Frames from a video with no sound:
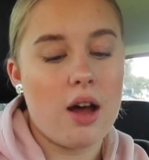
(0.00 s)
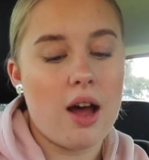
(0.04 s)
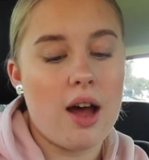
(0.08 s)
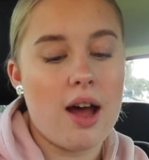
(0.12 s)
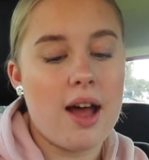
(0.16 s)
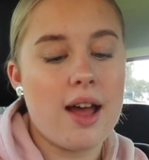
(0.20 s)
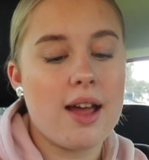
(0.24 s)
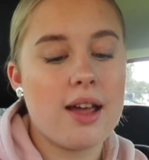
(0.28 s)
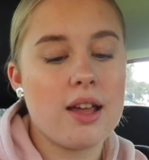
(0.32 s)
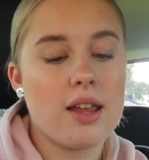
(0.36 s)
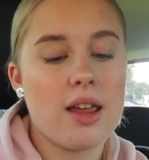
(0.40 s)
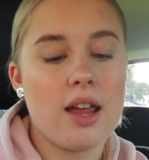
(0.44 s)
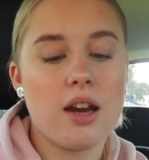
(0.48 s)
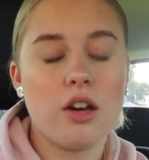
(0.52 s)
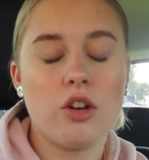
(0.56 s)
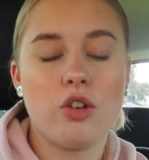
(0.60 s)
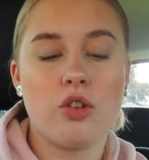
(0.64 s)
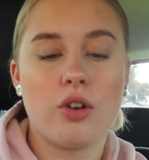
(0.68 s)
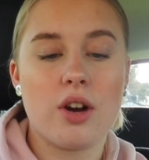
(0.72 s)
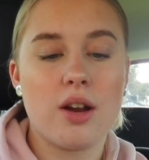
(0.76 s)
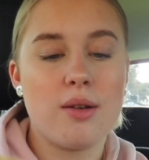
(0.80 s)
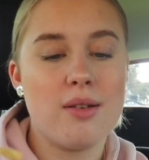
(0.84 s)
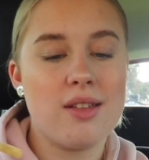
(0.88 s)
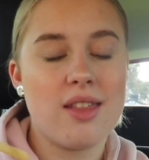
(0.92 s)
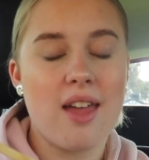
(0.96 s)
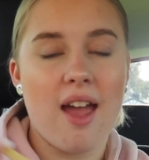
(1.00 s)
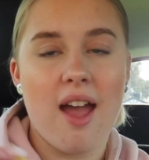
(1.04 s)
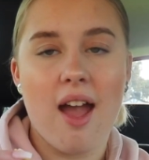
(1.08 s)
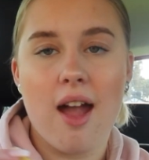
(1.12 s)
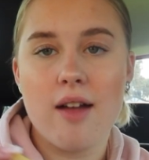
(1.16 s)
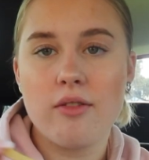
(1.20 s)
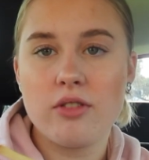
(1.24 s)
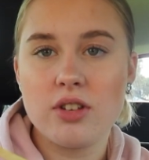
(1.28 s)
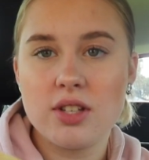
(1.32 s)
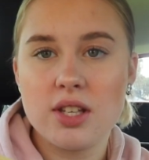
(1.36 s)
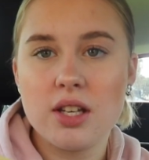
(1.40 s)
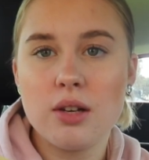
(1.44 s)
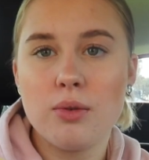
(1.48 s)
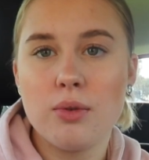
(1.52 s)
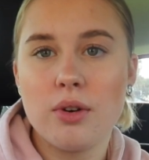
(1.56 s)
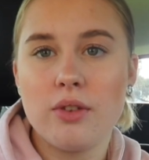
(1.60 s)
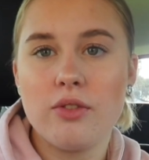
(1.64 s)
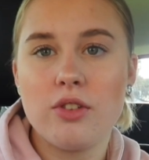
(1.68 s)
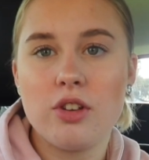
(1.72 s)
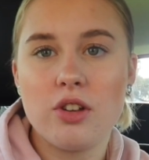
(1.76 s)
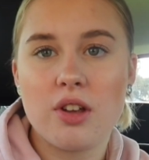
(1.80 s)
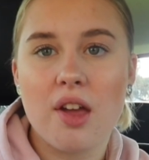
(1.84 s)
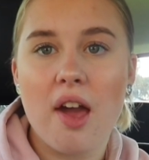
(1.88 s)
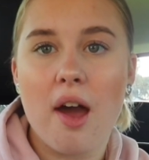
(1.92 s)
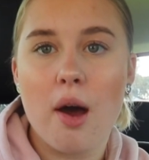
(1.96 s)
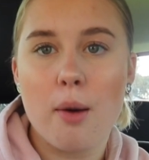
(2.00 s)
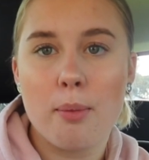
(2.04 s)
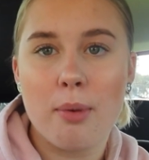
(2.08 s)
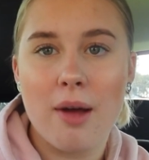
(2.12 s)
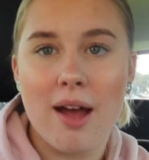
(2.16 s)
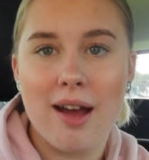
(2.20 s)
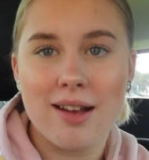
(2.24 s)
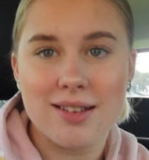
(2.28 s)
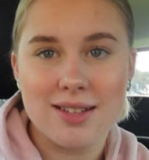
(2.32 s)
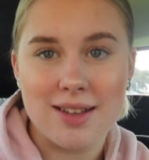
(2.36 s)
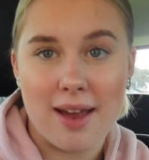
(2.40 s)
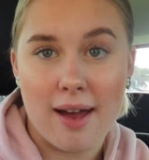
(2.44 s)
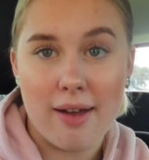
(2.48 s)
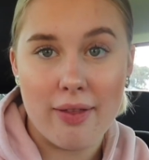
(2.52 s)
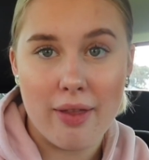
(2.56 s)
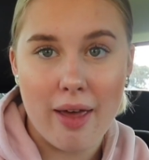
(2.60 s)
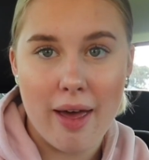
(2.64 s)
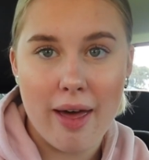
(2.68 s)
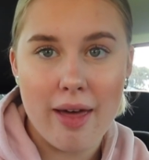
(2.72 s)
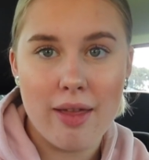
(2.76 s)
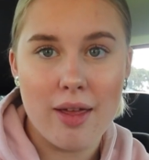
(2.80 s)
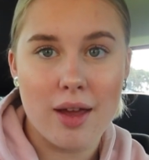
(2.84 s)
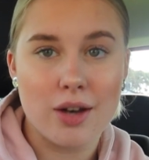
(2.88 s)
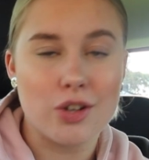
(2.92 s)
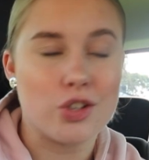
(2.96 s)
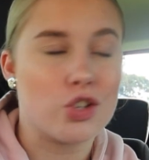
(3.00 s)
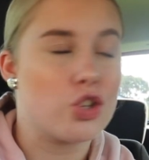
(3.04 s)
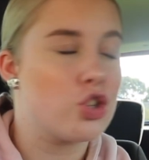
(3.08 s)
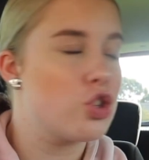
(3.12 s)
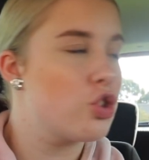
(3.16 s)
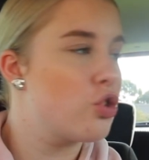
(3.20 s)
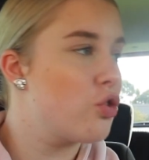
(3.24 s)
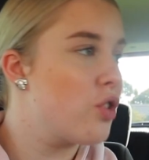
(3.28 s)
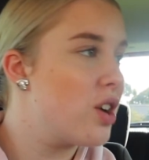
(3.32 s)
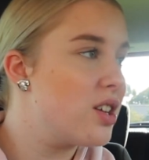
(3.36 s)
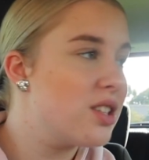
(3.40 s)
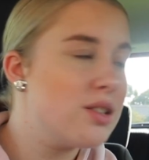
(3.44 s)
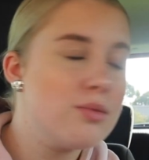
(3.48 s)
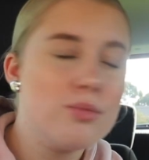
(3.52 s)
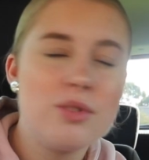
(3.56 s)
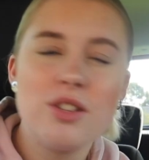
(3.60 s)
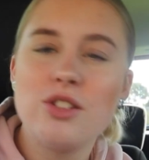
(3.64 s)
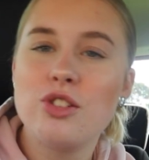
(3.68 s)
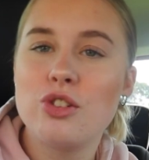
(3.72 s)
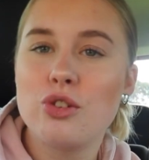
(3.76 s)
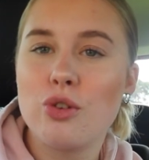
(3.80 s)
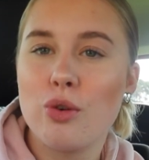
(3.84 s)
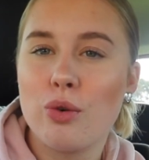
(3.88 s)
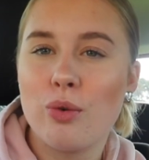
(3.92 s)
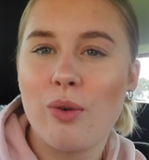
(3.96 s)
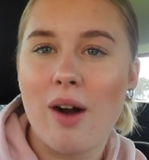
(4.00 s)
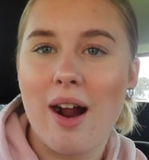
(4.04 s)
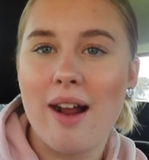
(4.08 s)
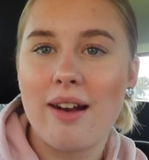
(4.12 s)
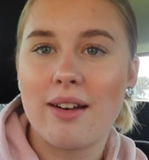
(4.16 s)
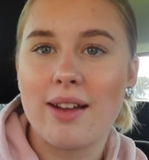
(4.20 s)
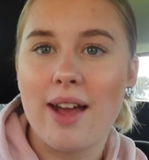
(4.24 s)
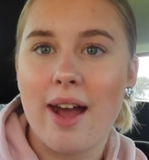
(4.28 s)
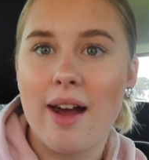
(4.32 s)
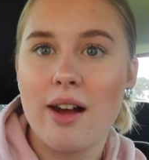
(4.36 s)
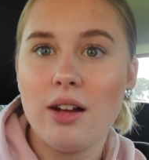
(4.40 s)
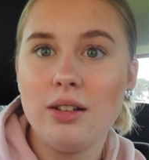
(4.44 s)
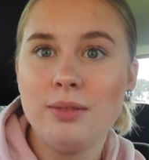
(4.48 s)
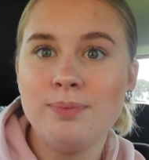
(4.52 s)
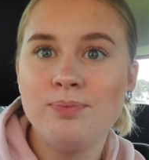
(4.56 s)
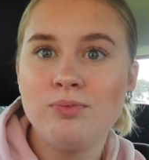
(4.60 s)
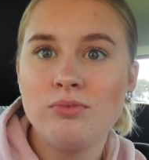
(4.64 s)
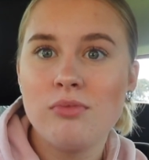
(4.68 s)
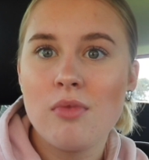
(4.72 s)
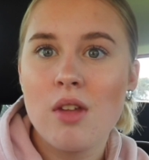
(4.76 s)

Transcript: I can agree with every single one of you gal pals out there that are stressing with school right now,